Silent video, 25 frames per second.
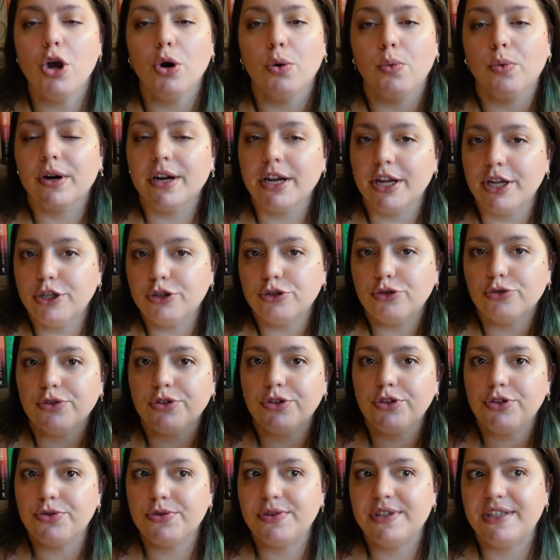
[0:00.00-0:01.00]
We're
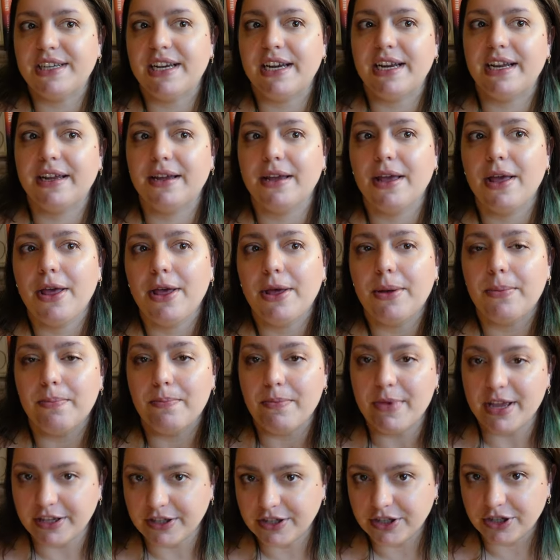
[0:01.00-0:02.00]
introducing
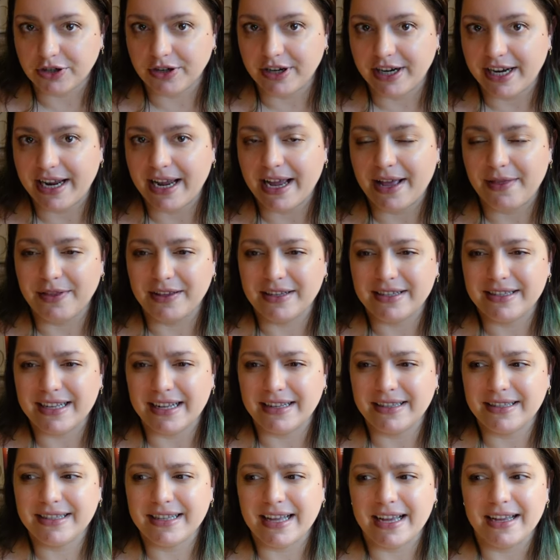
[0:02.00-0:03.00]
mystery and the
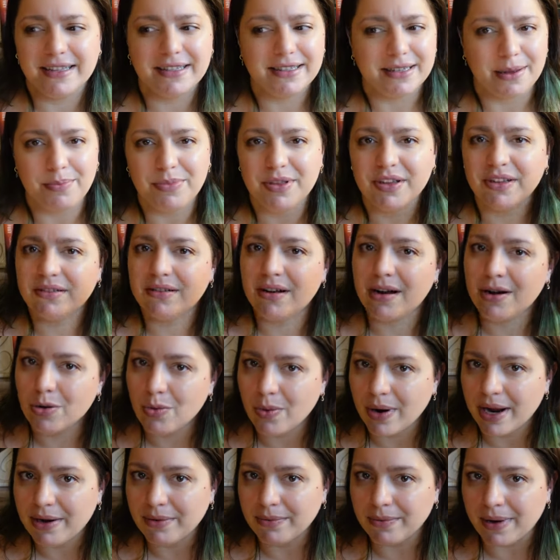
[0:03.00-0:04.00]
sense that something's not
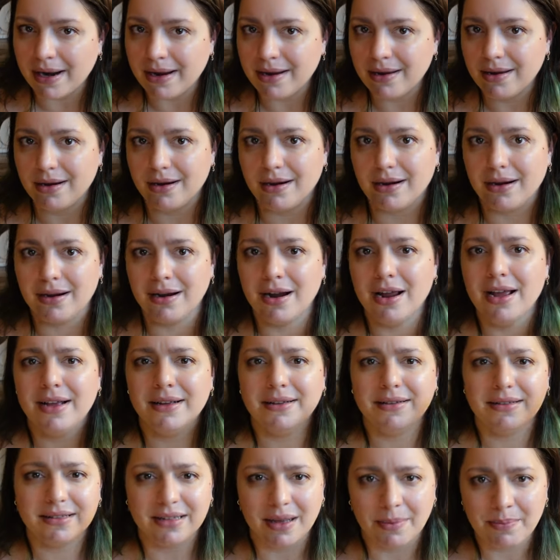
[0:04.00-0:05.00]
quite right here,
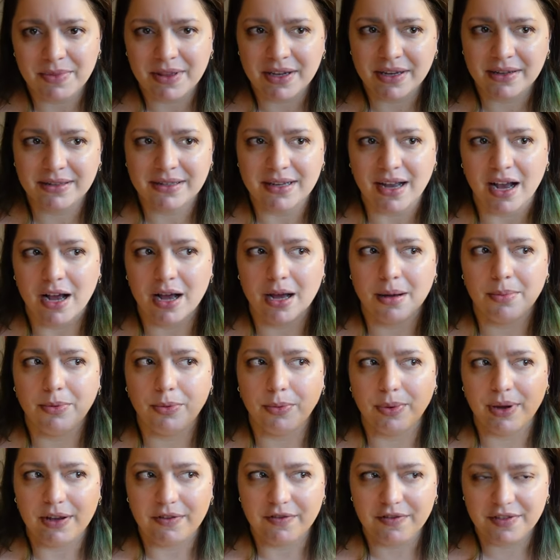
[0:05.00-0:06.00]
something's up,
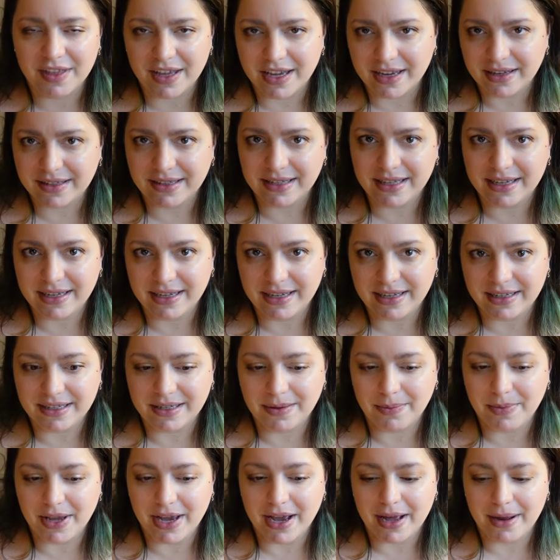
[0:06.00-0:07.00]
we have things that need
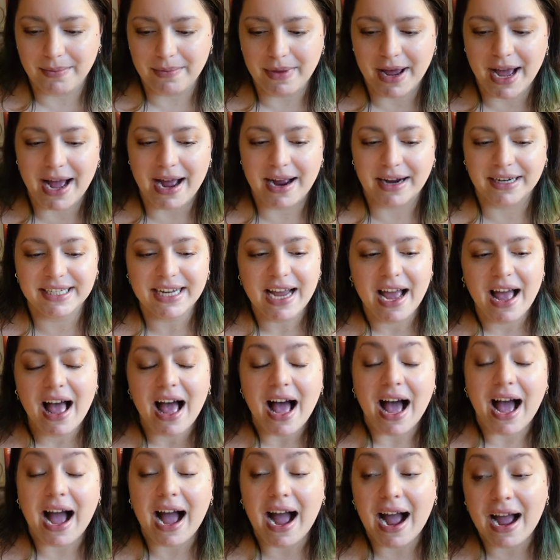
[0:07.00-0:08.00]
to be unpacked
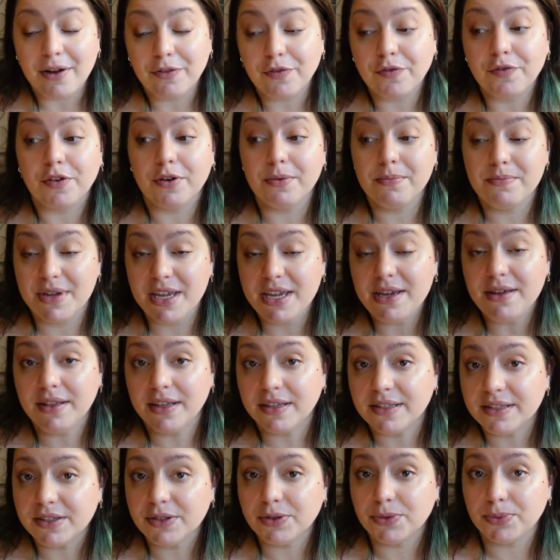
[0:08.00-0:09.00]
for me,
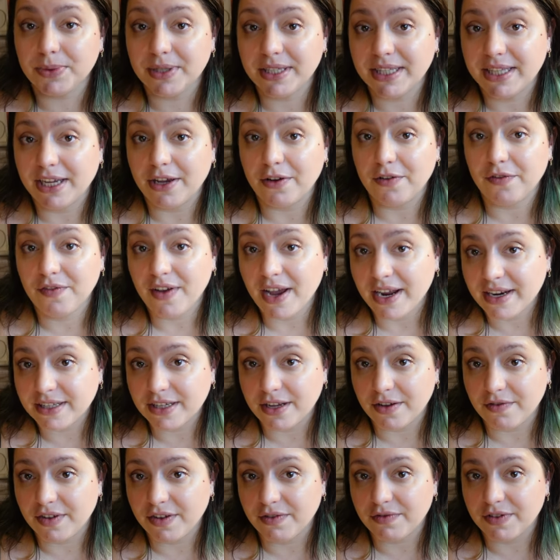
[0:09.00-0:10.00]
this is really
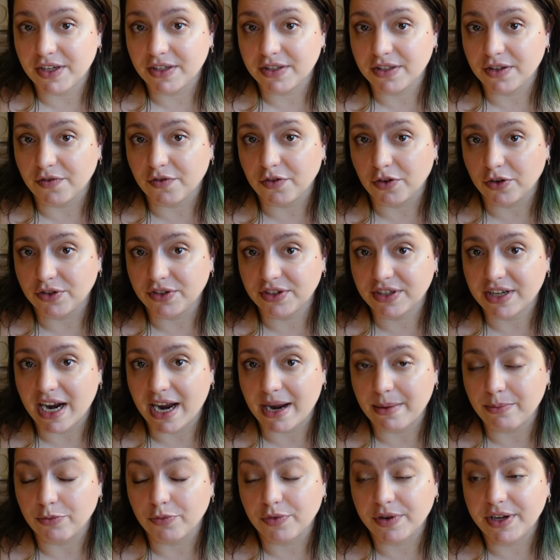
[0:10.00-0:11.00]
effective even as a first
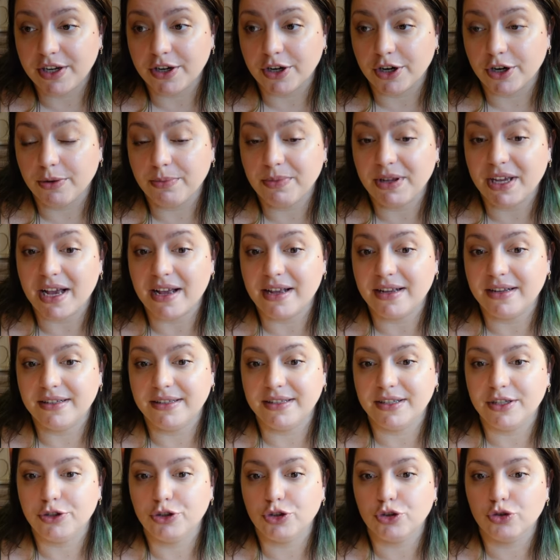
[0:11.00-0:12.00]
time reader because
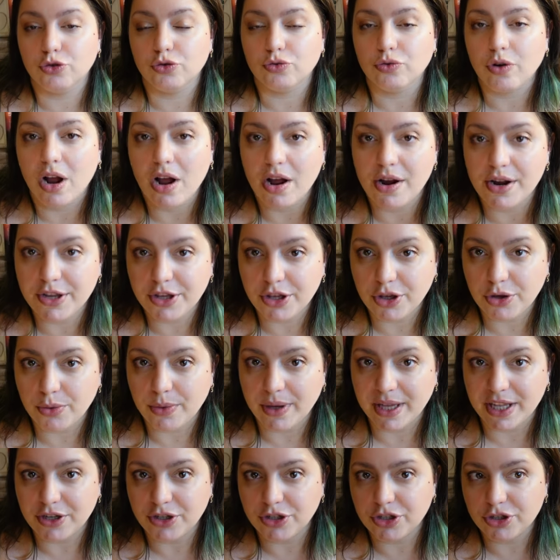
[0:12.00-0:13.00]
it's drawing you
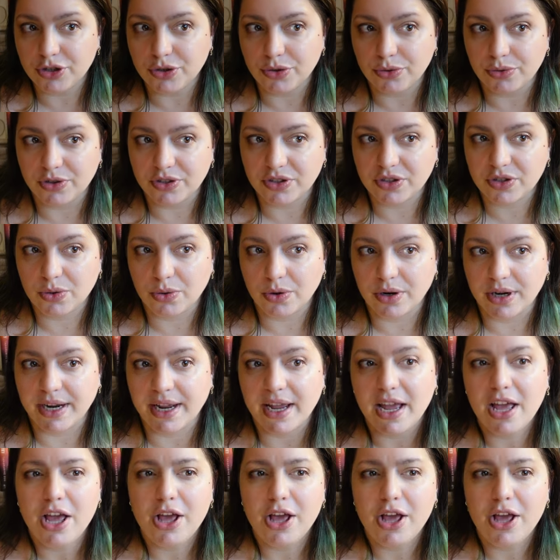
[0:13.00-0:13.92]
into the story.